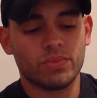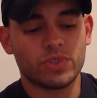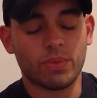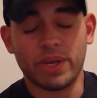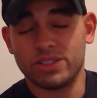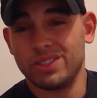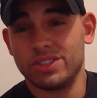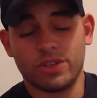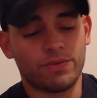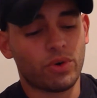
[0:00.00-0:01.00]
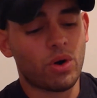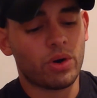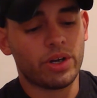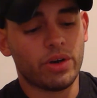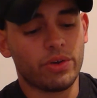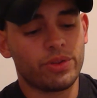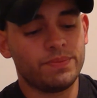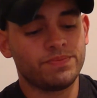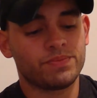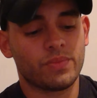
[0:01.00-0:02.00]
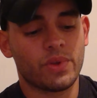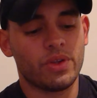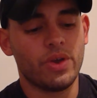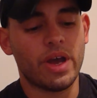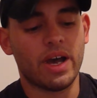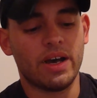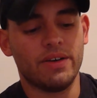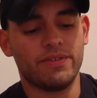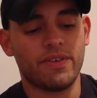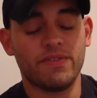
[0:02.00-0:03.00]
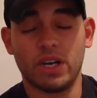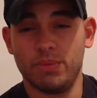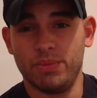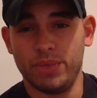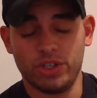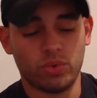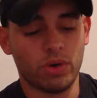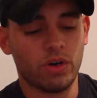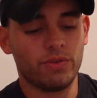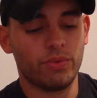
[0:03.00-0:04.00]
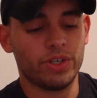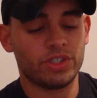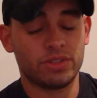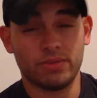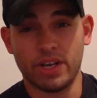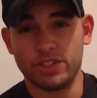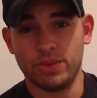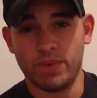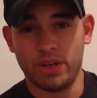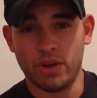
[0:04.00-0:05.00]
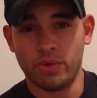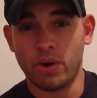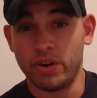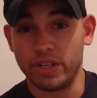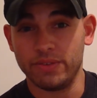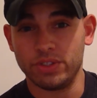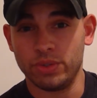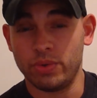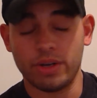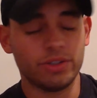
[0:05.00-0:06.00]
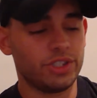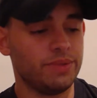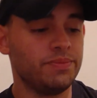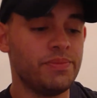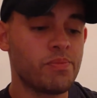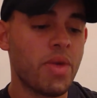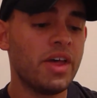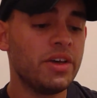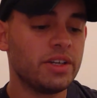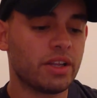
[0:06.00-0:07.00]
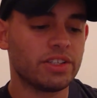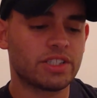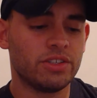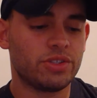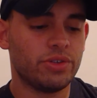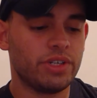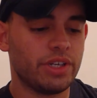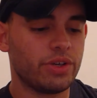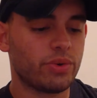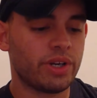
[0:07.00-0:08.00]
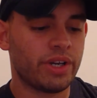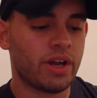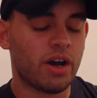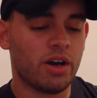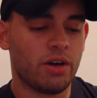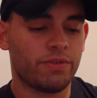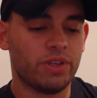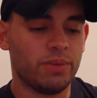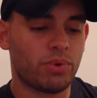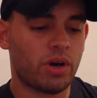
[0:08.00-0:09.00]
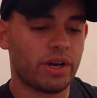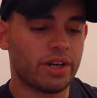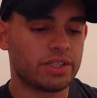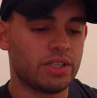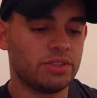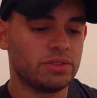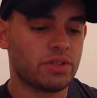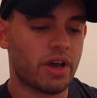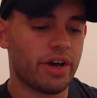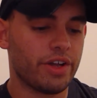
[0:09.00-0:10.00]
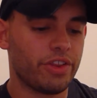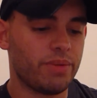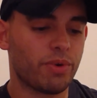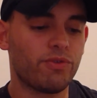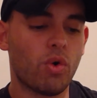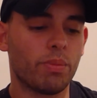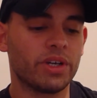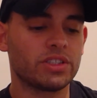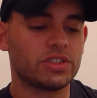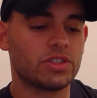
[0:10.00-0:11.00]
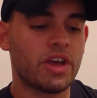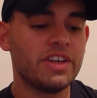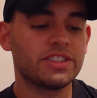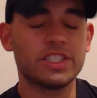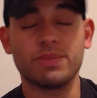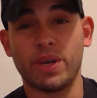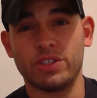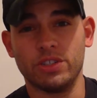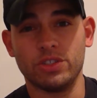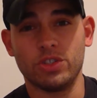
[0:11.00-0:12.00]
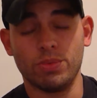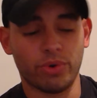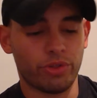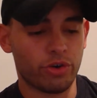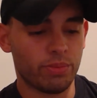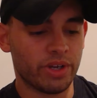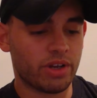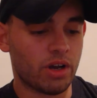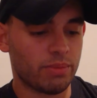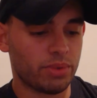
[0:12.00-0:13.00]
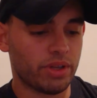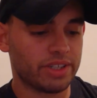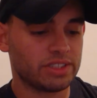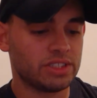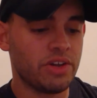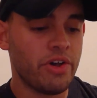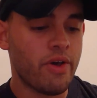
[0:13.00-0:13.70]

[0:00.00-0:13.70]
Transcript: So basically it's good for heart health. You have vitamin B12, which, as you may know, already gives you energy. Now let's get into the nitty gritty of the product, the Performix Suspension Superthermic Complex.